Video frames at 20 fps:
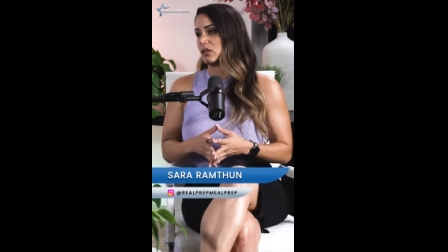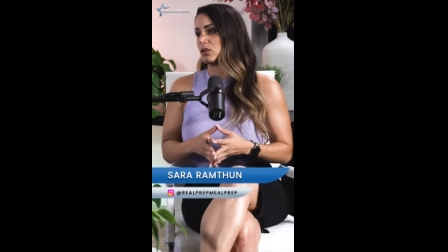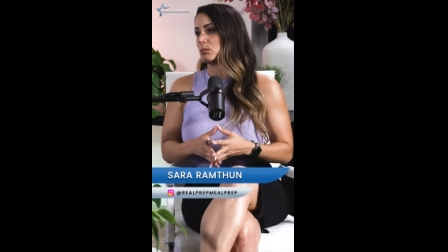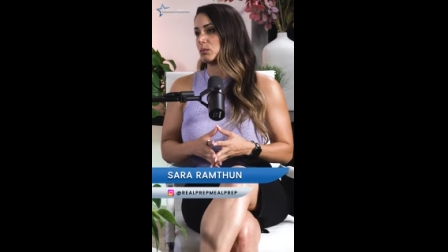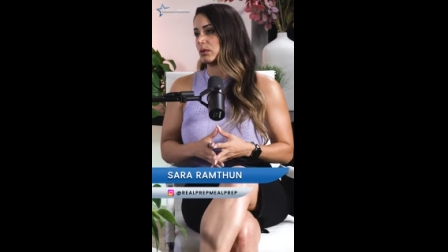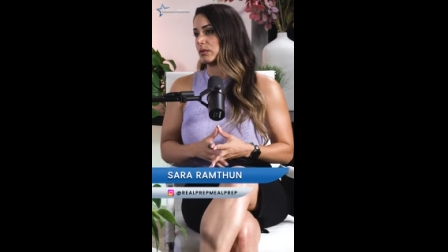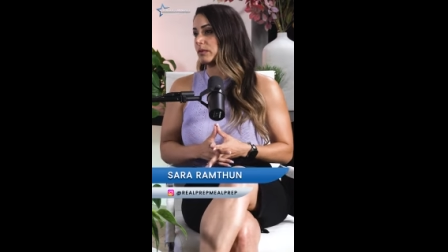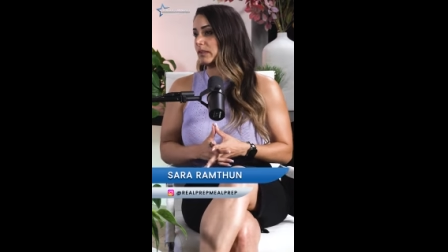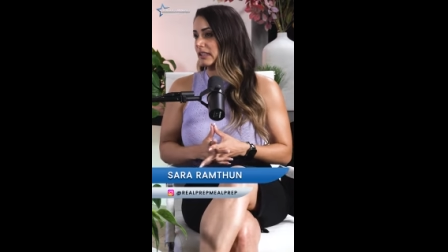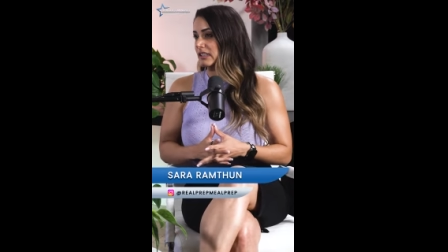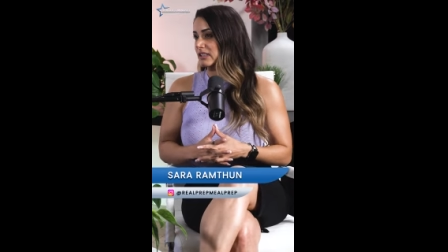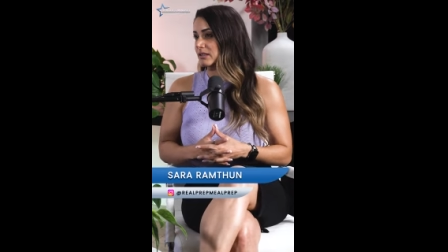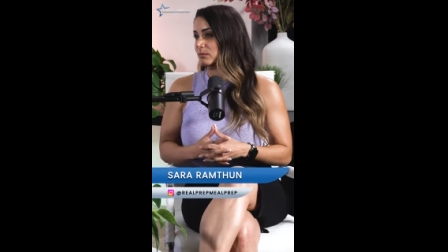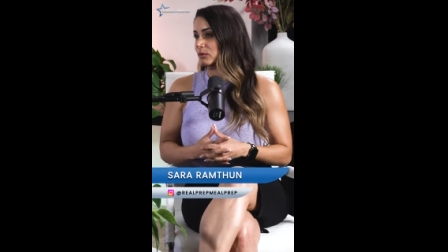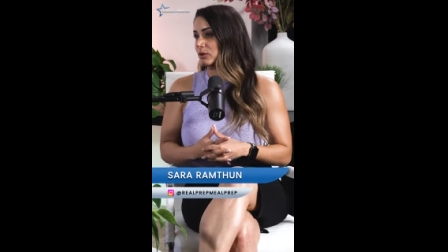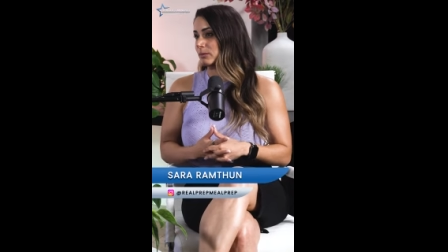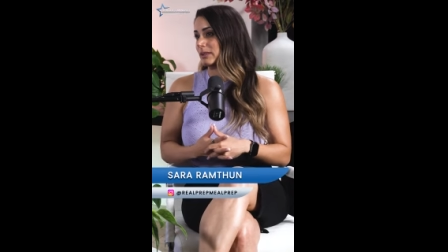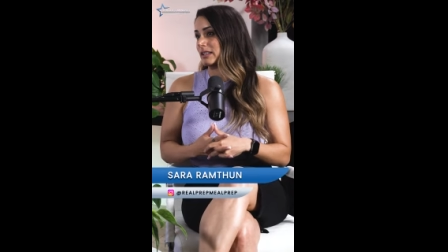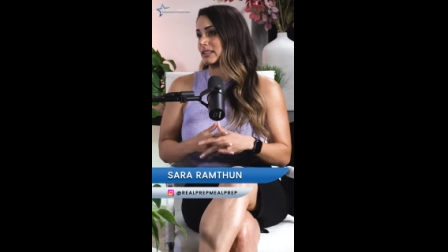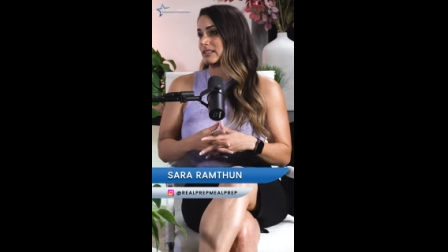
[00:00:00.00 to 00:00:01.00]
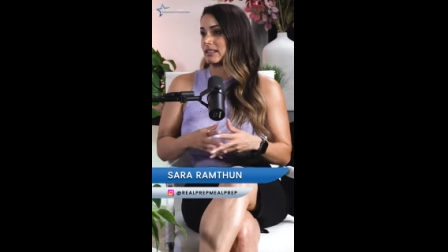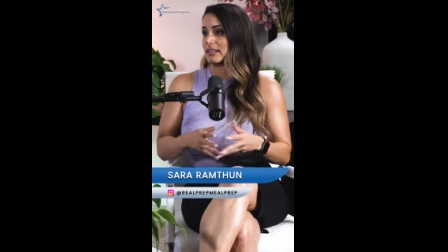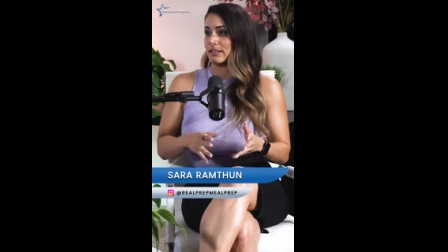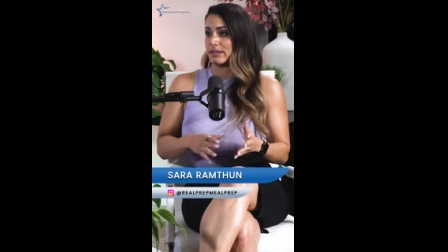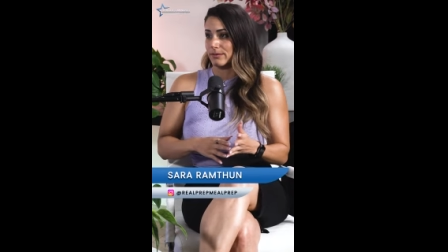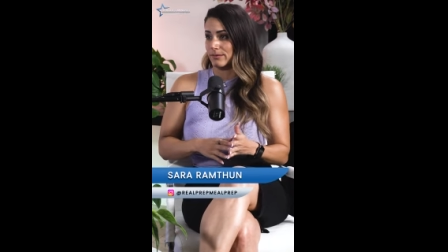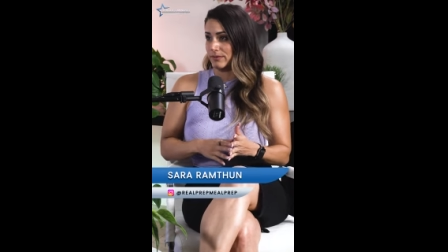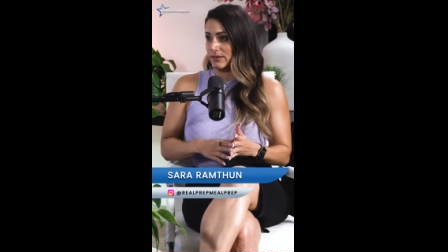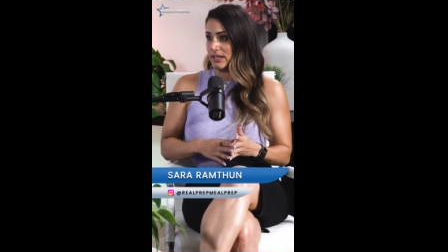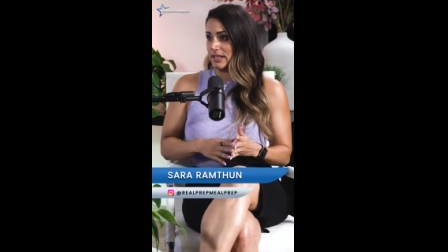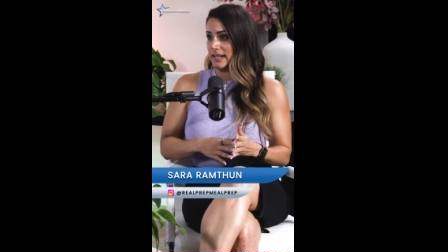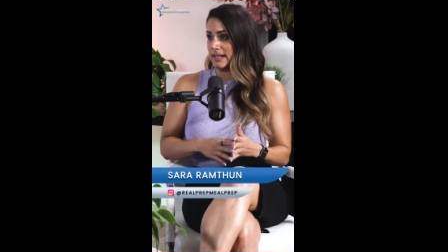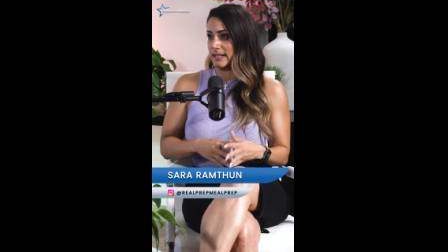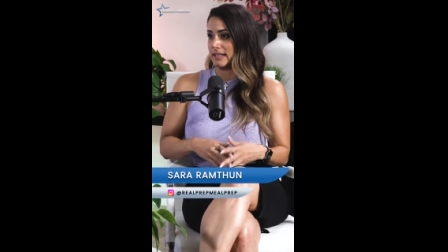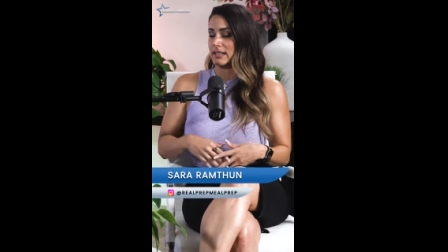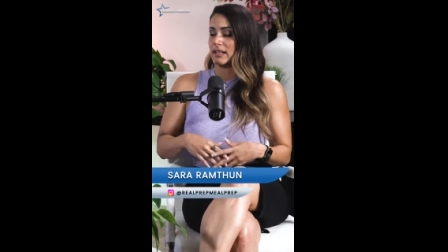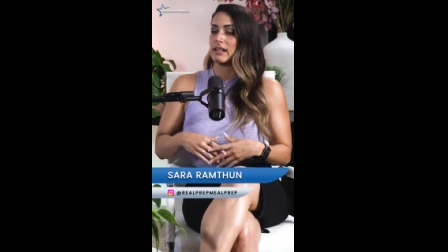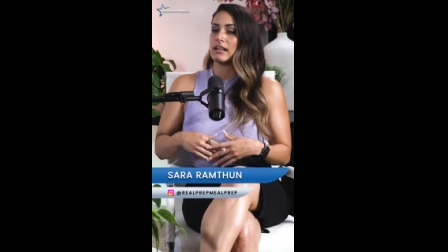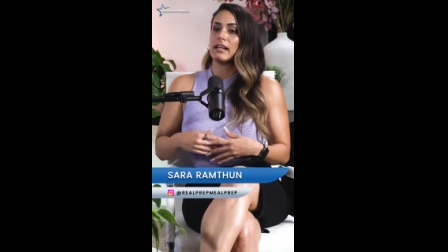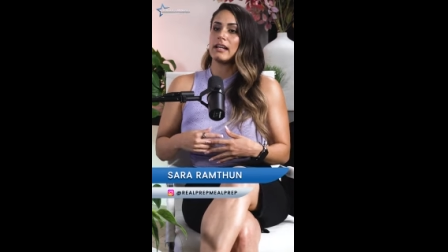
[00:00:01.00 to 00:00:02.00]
little more flexible because they're your friend